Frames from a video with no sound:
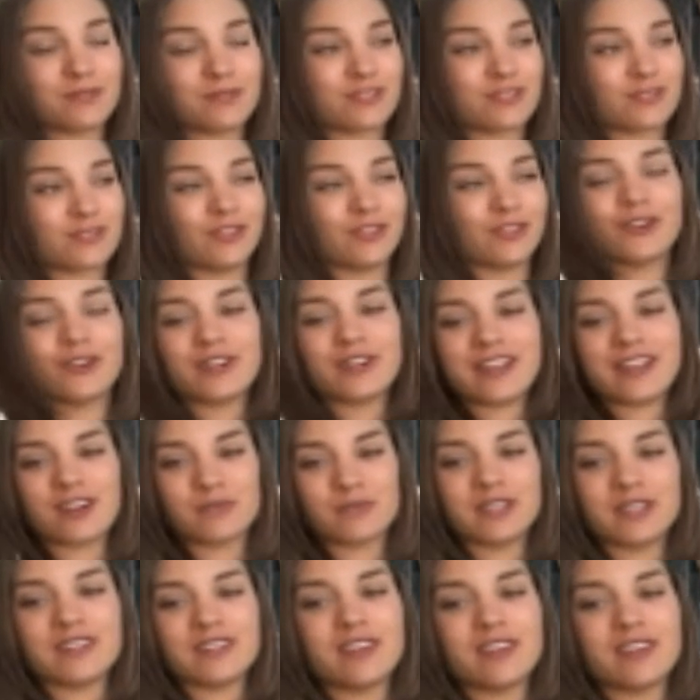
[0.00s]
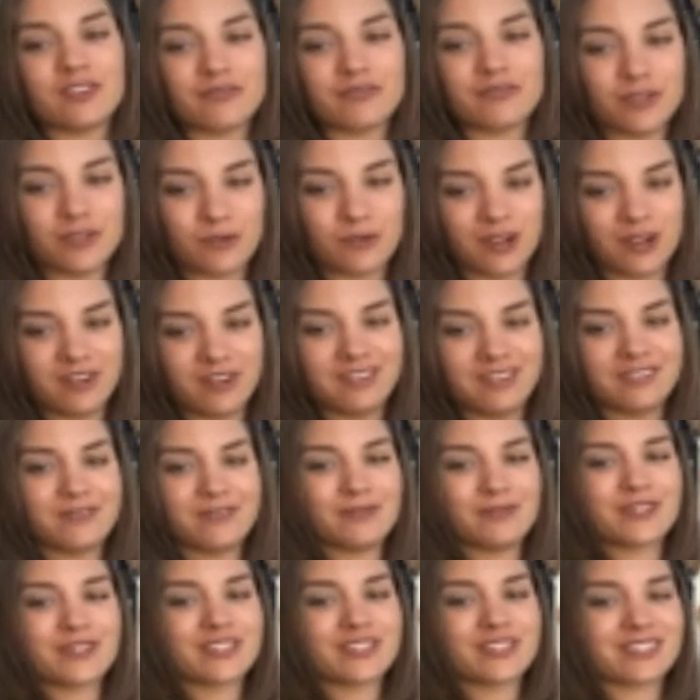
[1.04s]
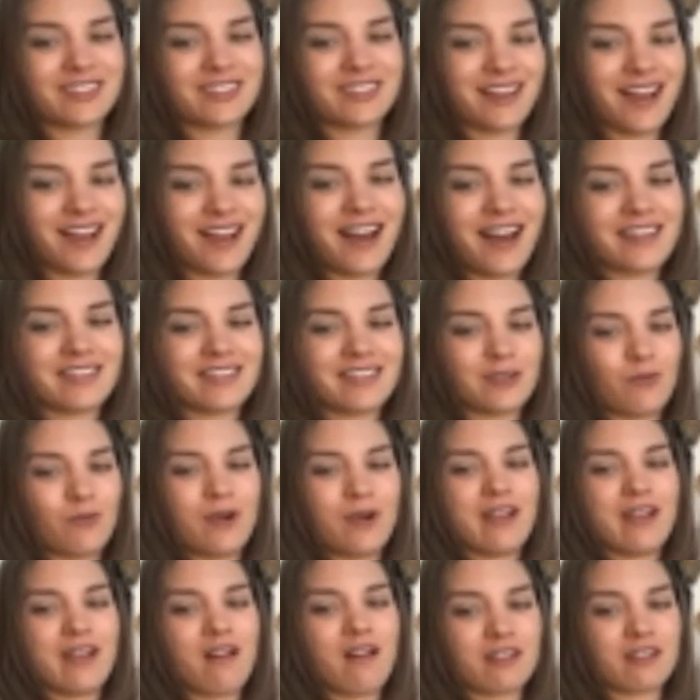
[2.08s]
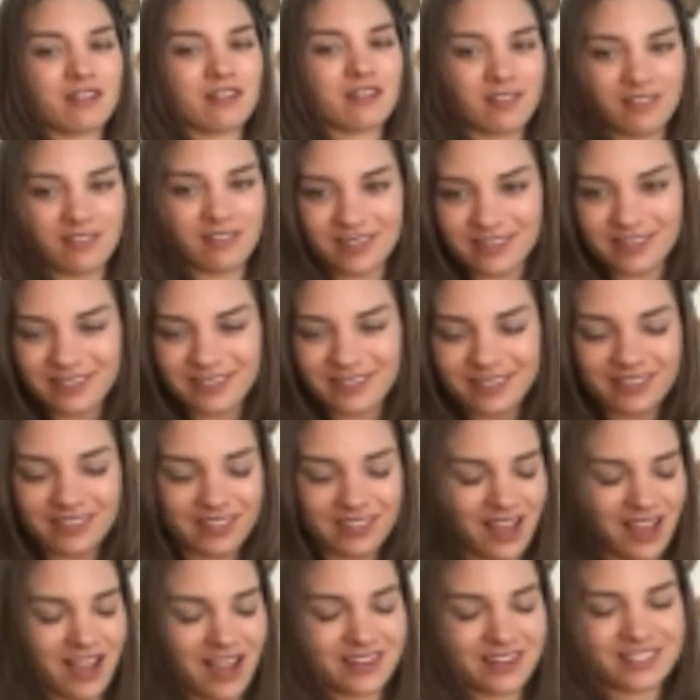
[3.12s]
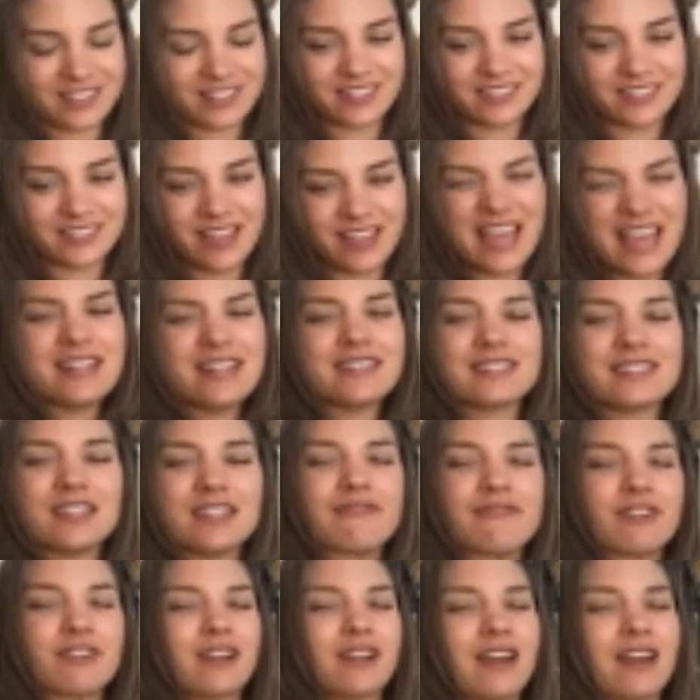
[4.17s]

learning how to be an interviewer, which is, I think, way harder than acting, and it's different.